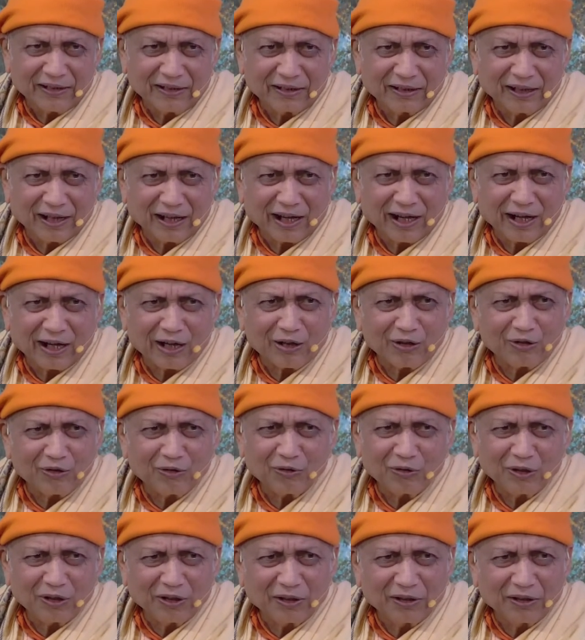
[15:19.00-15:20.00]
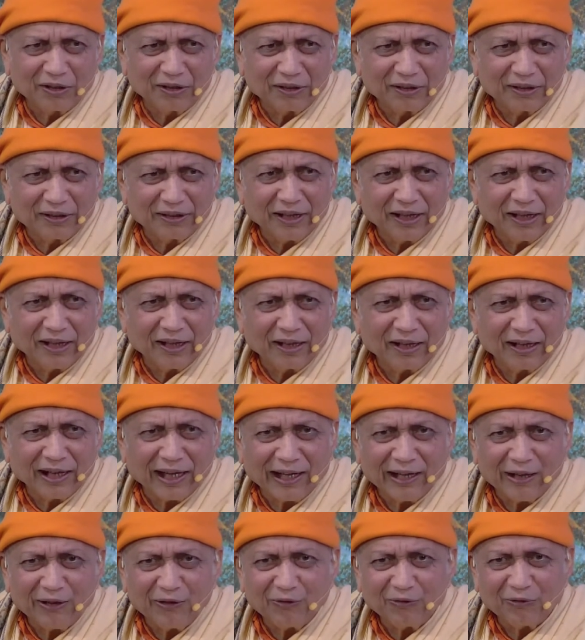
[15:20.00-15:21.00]
that how
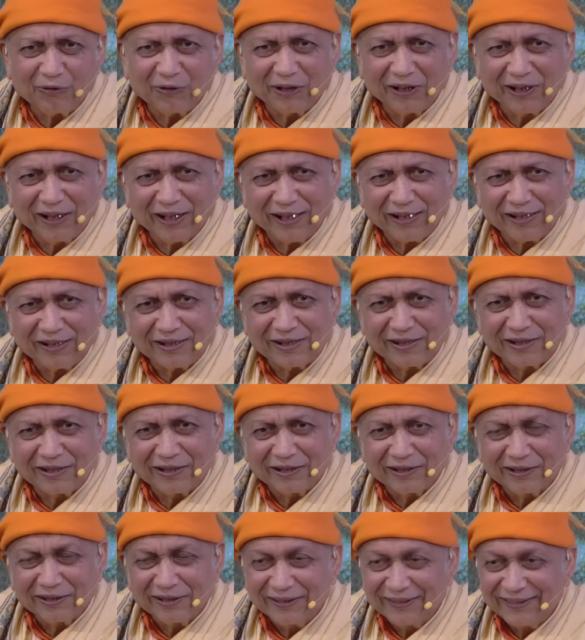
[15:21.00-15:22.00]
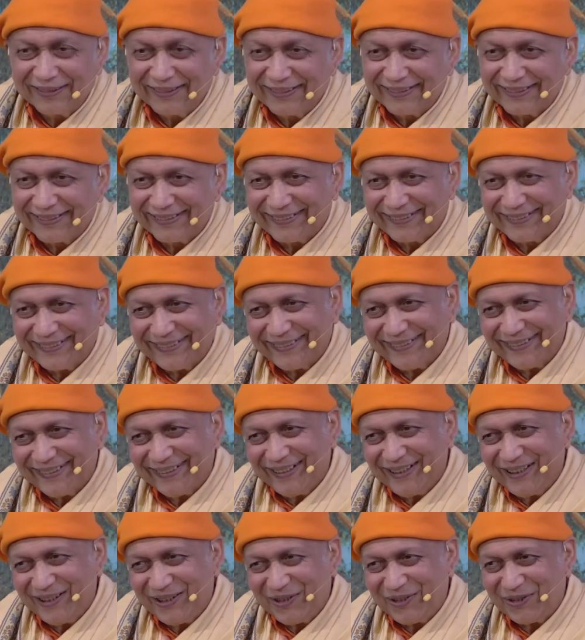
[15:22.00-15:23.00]
the life gets
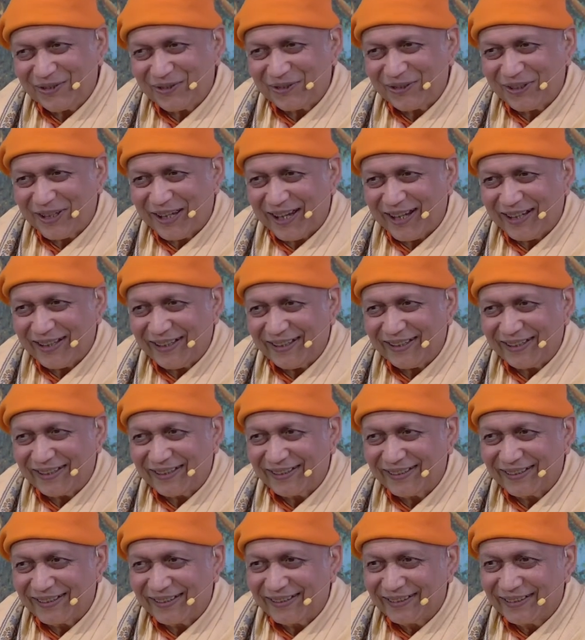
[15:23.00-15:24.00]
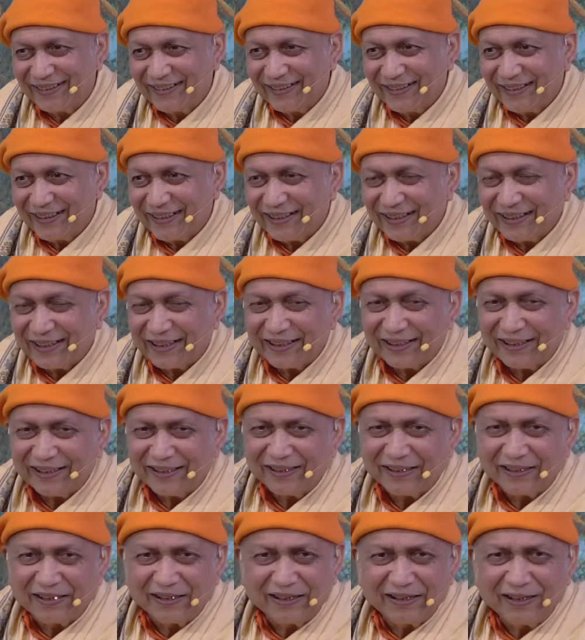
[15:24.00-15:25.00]
mm, into that
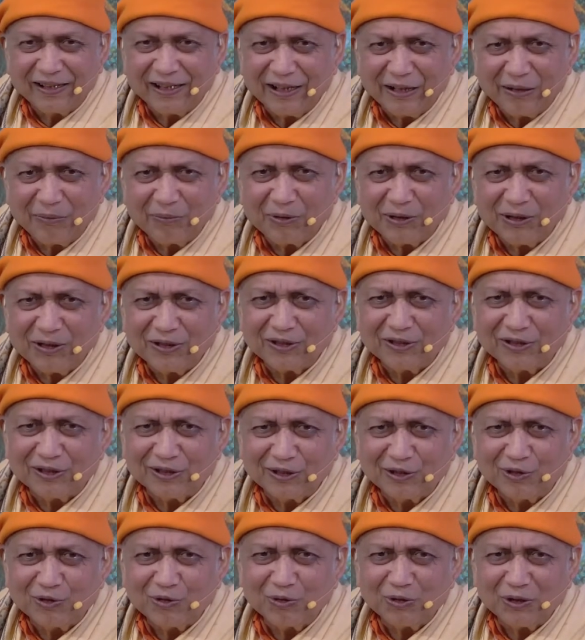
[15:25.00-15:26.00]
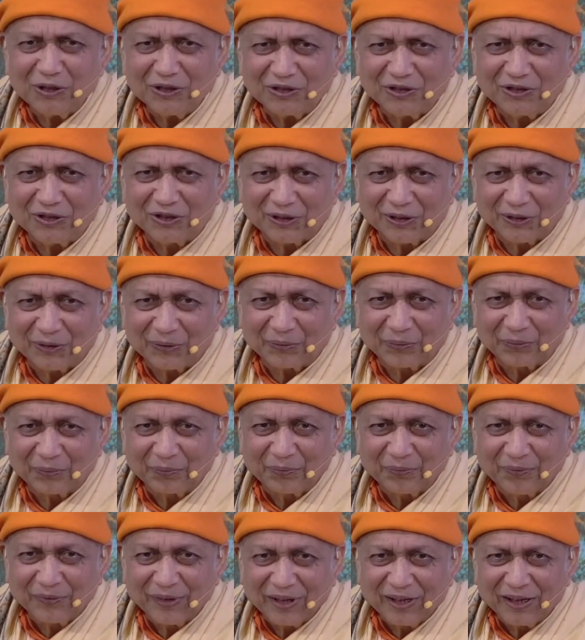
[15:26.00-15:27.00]
that terrible
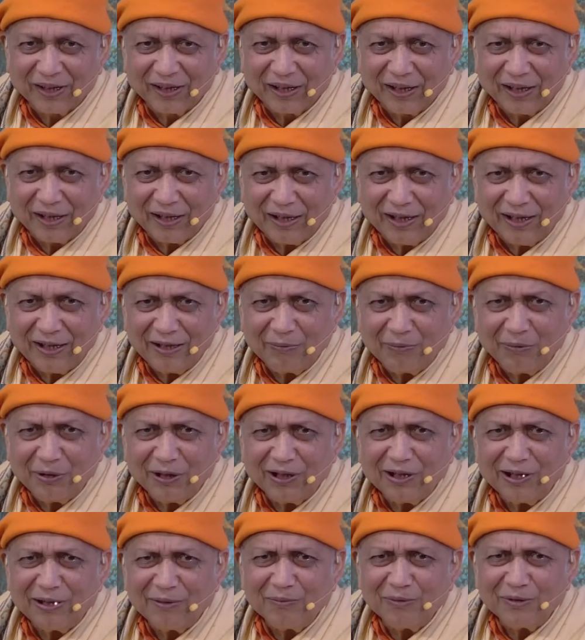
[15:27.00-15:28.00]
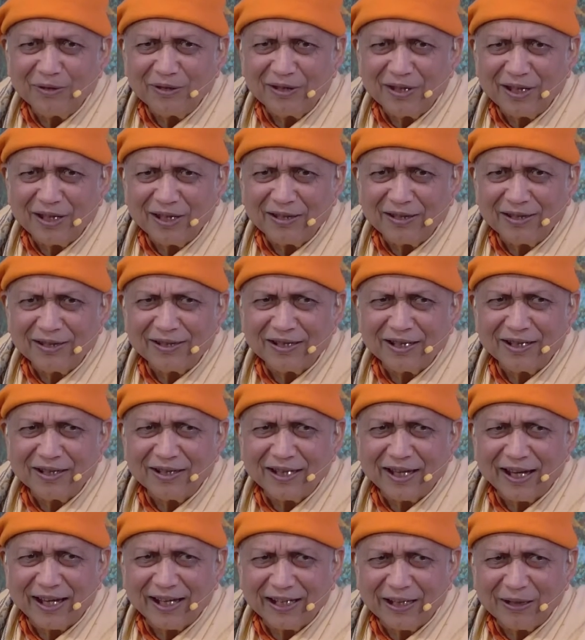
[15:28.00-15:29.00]
situation. Uh, it becomes
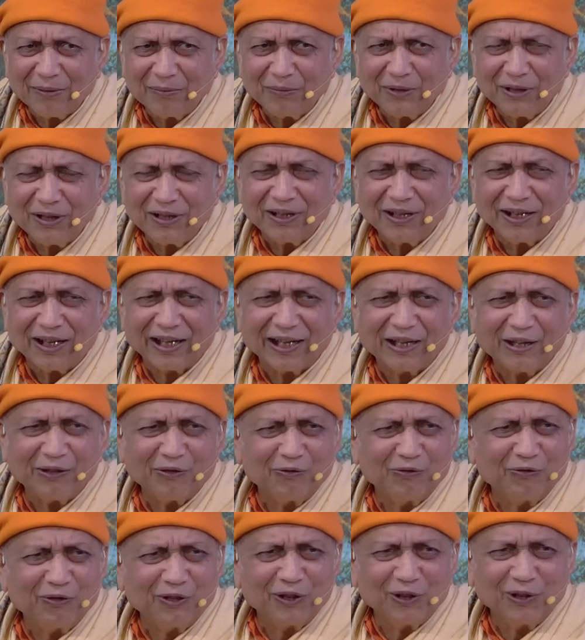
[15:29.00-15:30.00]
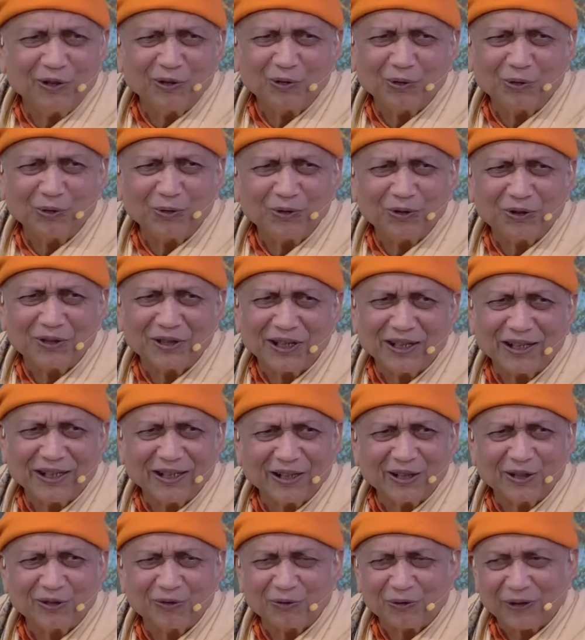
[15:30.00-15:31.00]
just an animal life with no
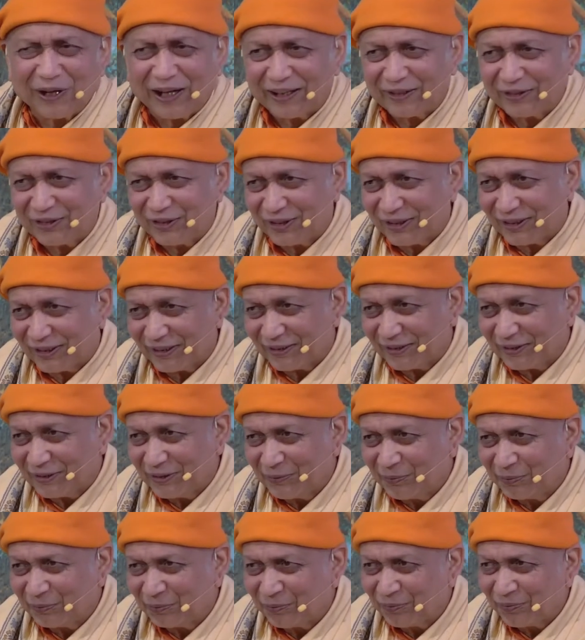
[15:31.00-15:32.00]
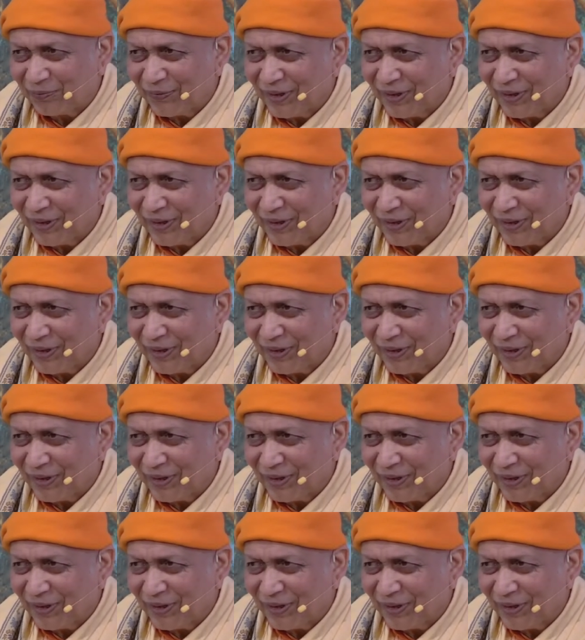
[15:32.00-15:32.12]
satisfaction.